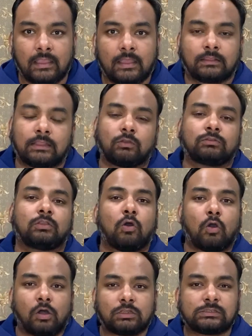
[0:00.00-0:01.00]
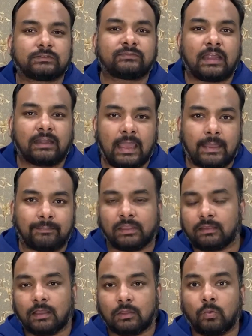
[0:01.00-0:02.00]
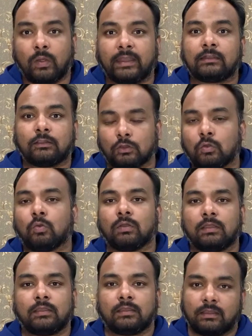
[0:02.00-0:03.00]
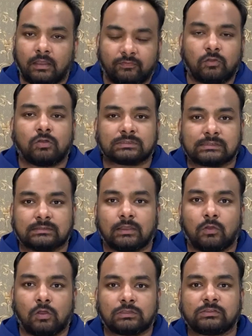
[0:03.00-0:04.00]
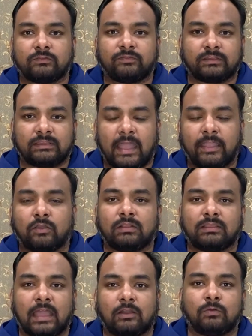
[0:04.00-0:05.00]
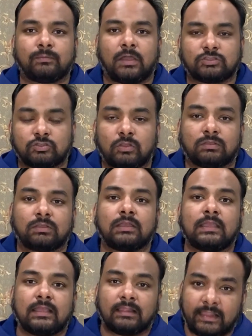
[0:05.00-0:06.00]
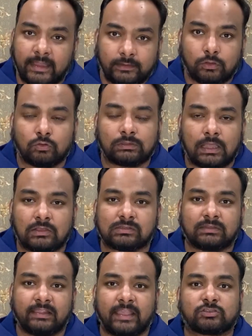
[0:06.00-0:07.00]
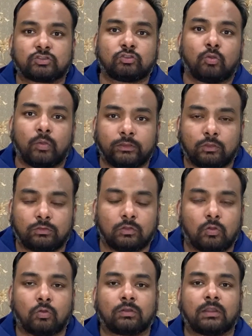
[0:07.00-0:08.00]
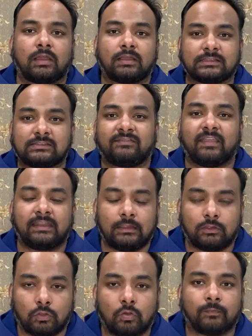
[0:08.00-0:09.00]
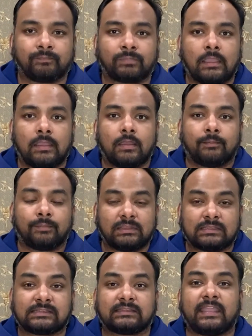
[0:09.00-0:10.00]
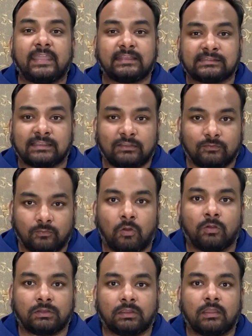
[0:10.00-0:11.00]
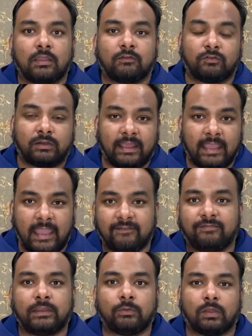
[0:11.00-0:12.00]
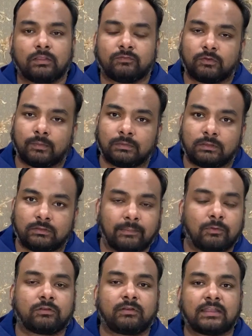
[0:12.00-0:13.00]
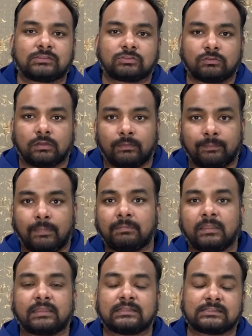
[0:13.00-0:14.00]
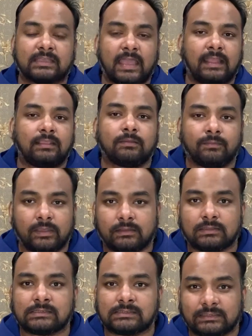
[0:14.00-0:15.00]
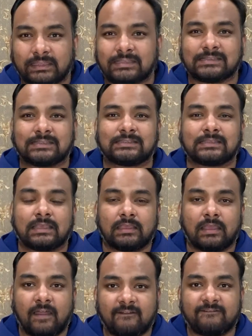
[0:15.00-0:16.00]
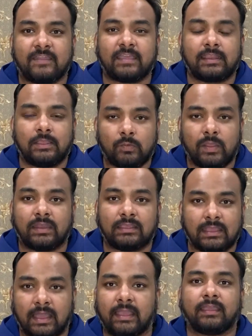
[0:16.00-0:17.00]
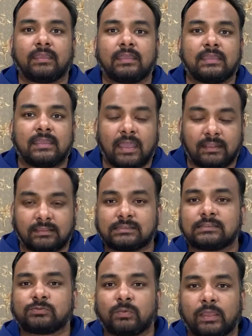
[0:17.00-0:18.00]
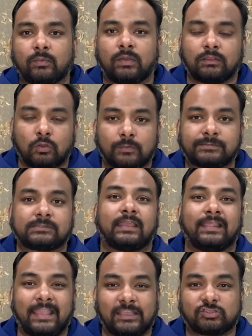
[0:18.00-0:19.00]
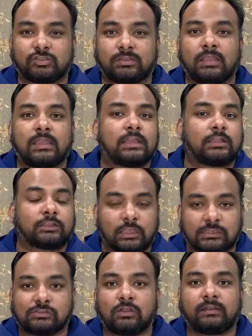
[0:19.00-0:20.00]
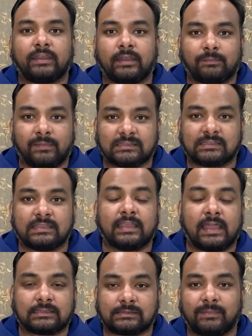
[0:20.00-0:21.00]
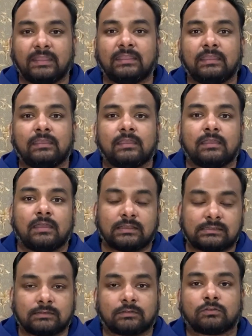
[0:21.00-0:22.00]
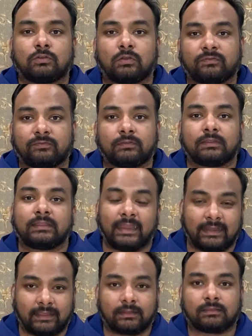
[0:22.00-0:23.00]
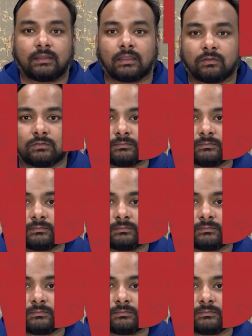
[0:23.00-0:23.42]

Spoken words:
Now, the odds of that happening are quite low. Of course, the odds of a tie or a narrow margin, or the like 2000, the election going to the court, is very low. But the stakes involved for everyone, from the Democrats to the Republicans and the American citizens, are very, very high. And this is why one hopes the election does not get messy, as many are certain of getting it now.